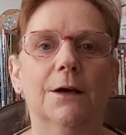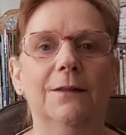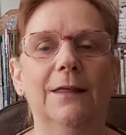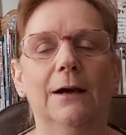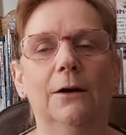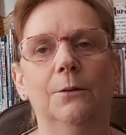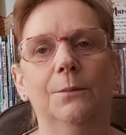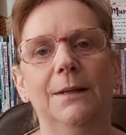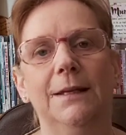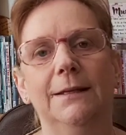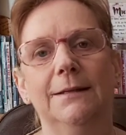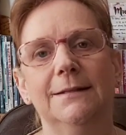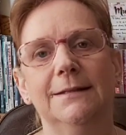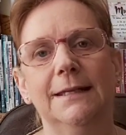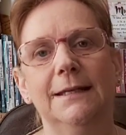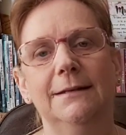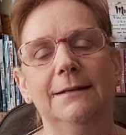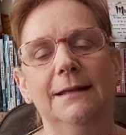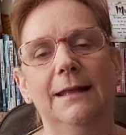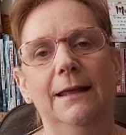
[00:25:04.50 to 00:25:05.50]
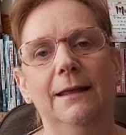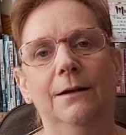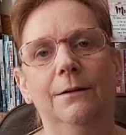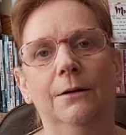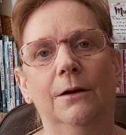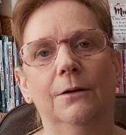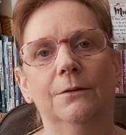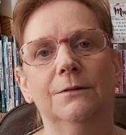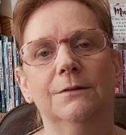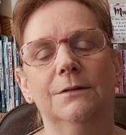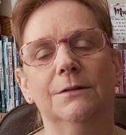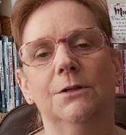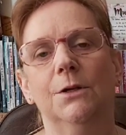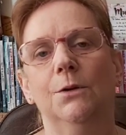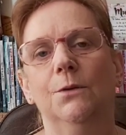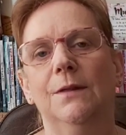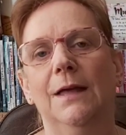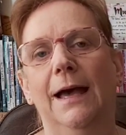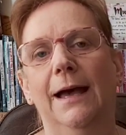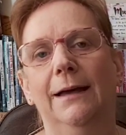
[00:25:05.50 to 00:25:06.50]
So that'll be sitting there. I'll
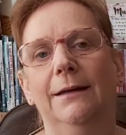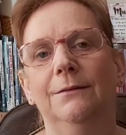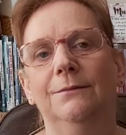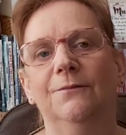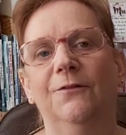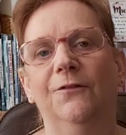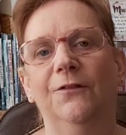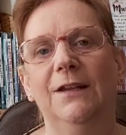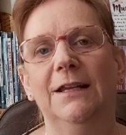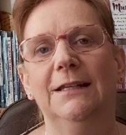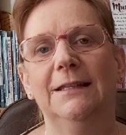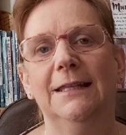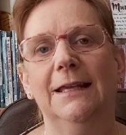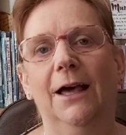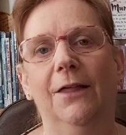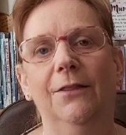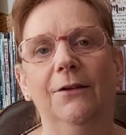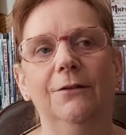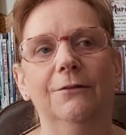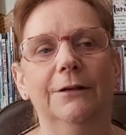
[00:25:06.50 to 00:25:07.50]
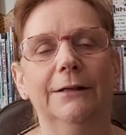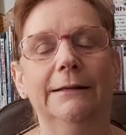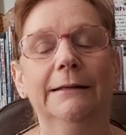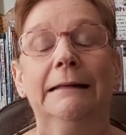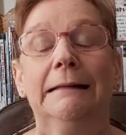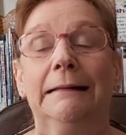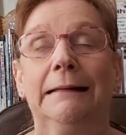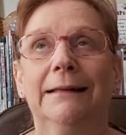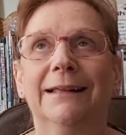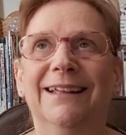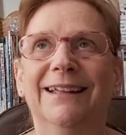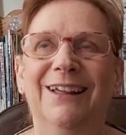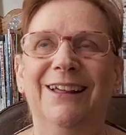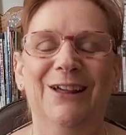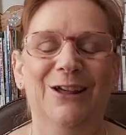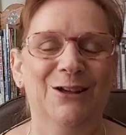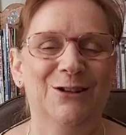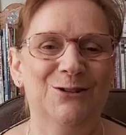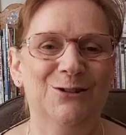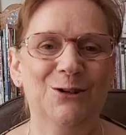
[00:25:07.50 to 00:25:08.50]
do that and feed the other and
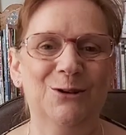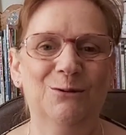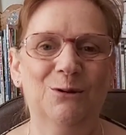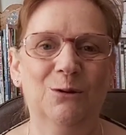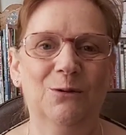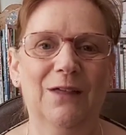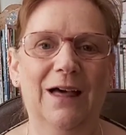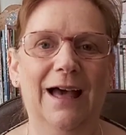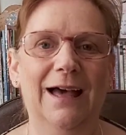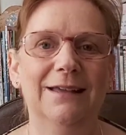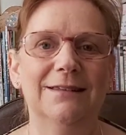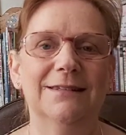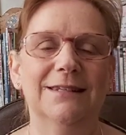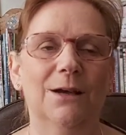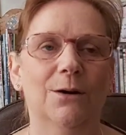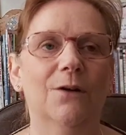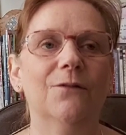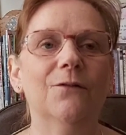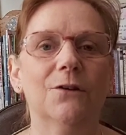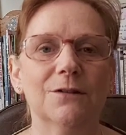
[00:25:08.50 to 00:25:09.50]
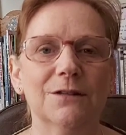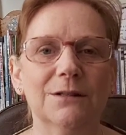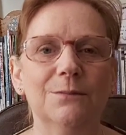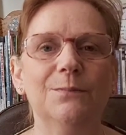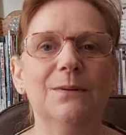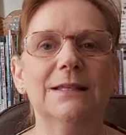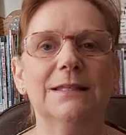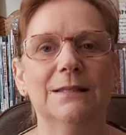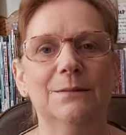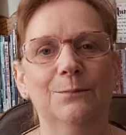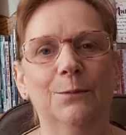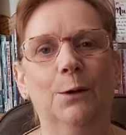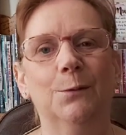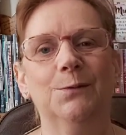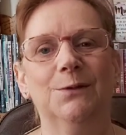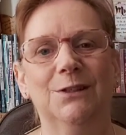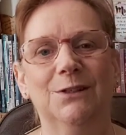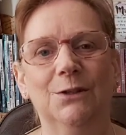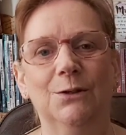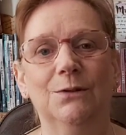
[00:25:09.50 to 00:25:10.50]
do all that. So I've got some bits and
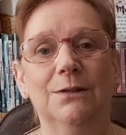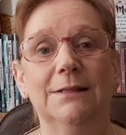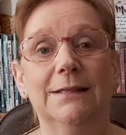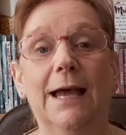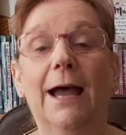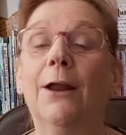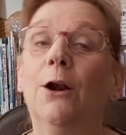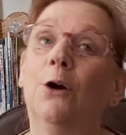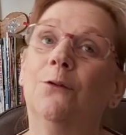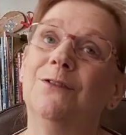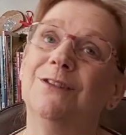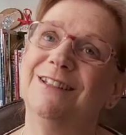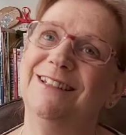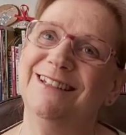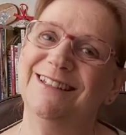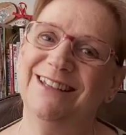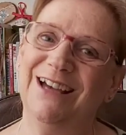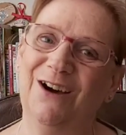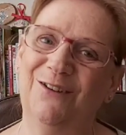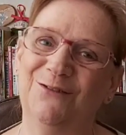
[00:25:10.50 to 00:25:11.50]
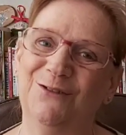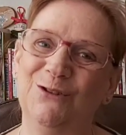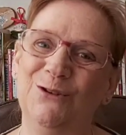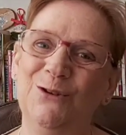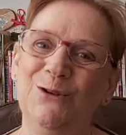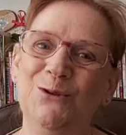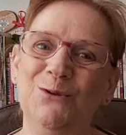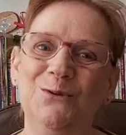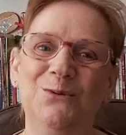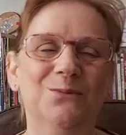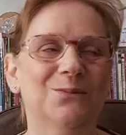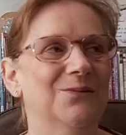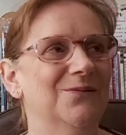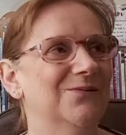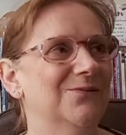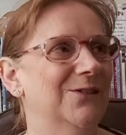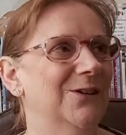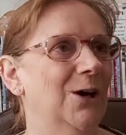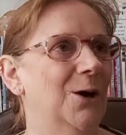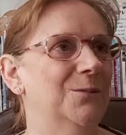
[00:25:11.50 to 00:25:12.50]
bobs to do today. And obviously this afternoon
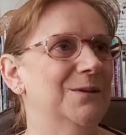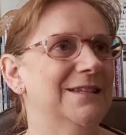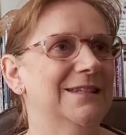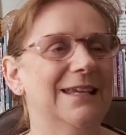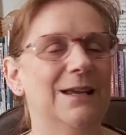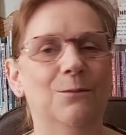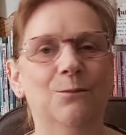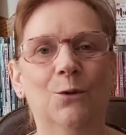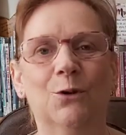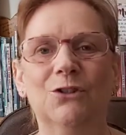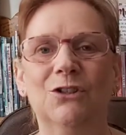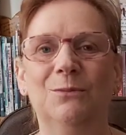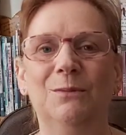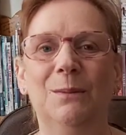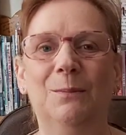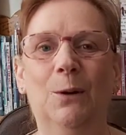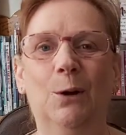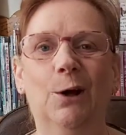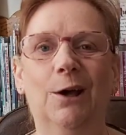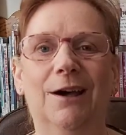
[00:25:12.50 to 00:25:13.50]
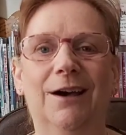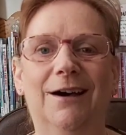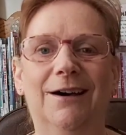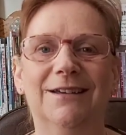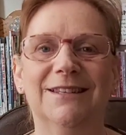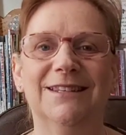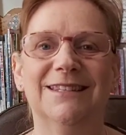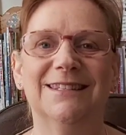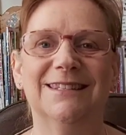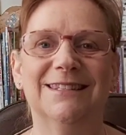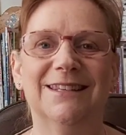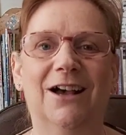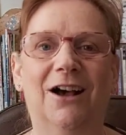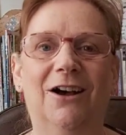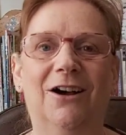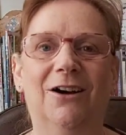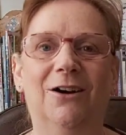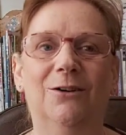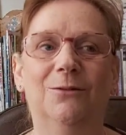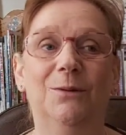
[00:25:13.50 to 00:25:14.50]
when I'll be sitting watching my podcasts,
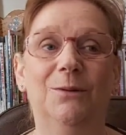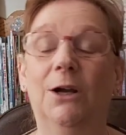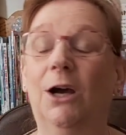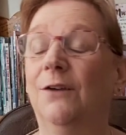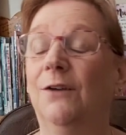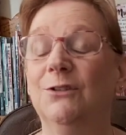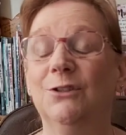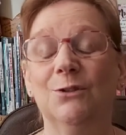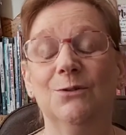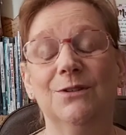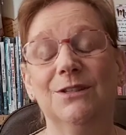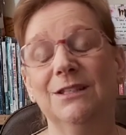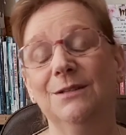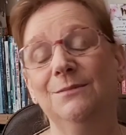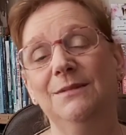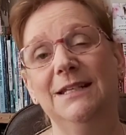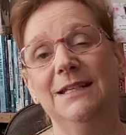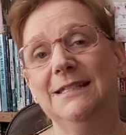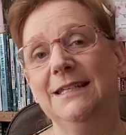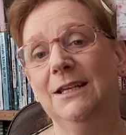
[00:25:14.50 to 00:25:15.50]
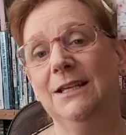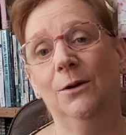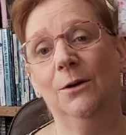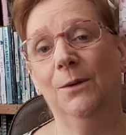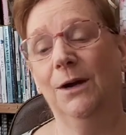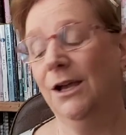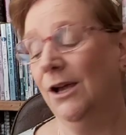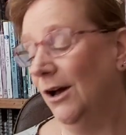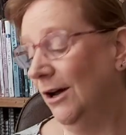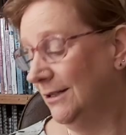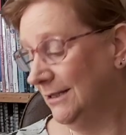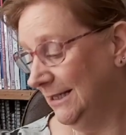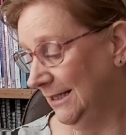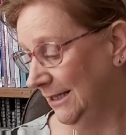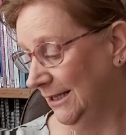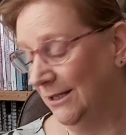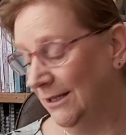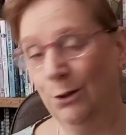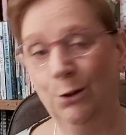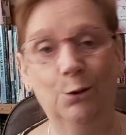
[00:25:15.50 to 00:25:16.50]
I'll be either doing some knitting on my
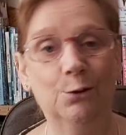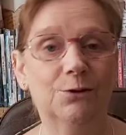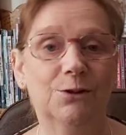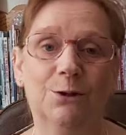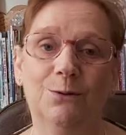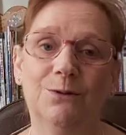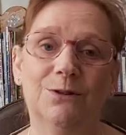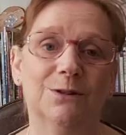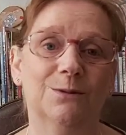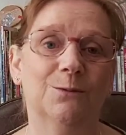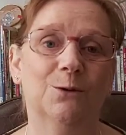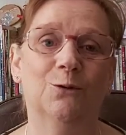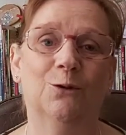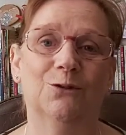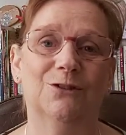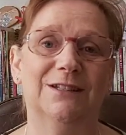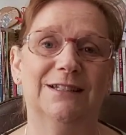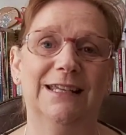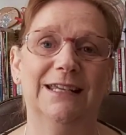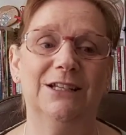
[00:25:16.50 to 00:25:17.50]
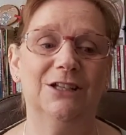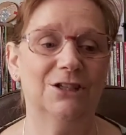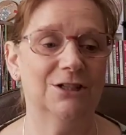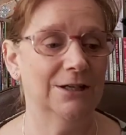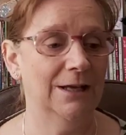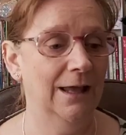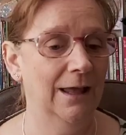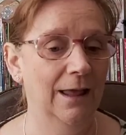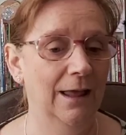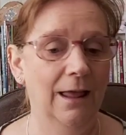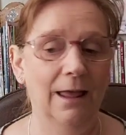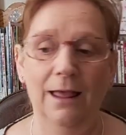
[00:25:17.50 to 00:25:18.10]
cardigan or doing some cross stitch.